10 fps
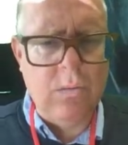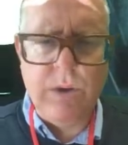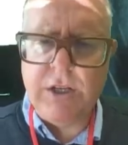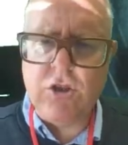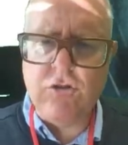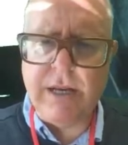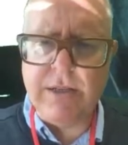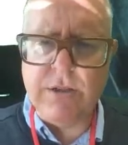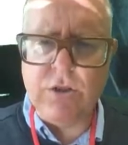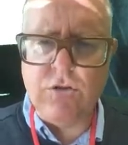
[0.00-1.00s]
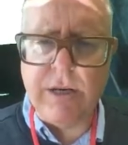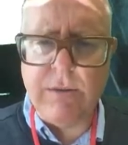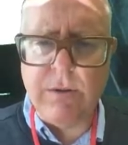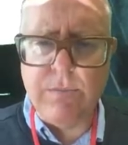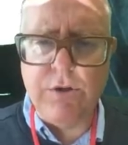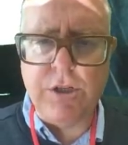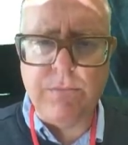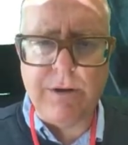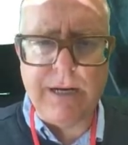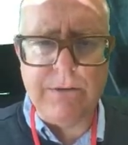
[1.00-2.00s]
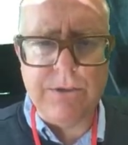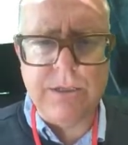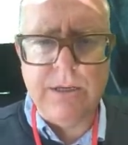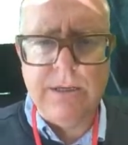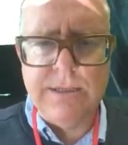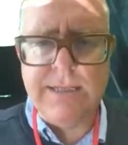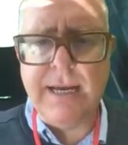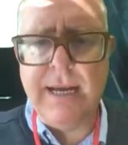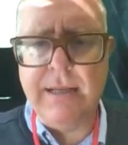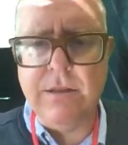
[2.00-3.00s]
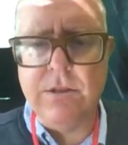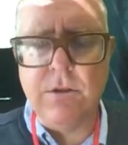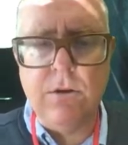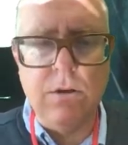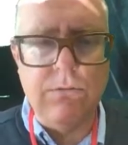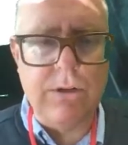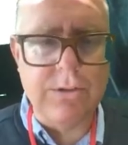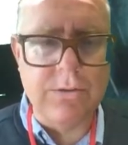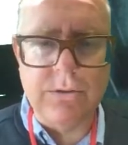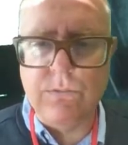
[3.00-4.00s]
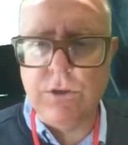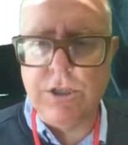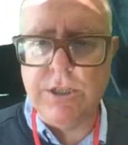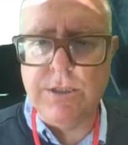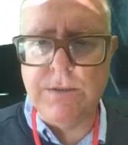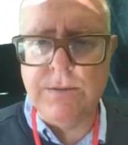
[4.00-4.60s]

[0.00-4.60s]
Which tree is the tree with bushy brows, singing the song of rustles and whooshes?